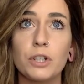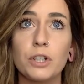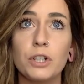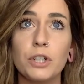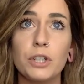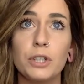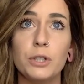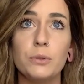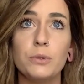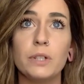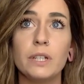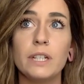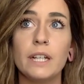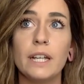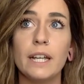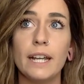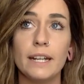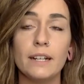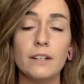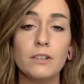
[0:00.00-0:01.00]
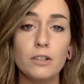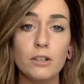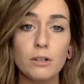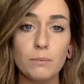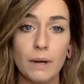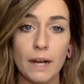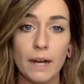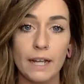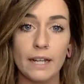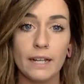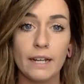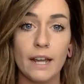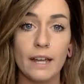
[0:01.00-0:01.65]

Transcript: you can hit a little button,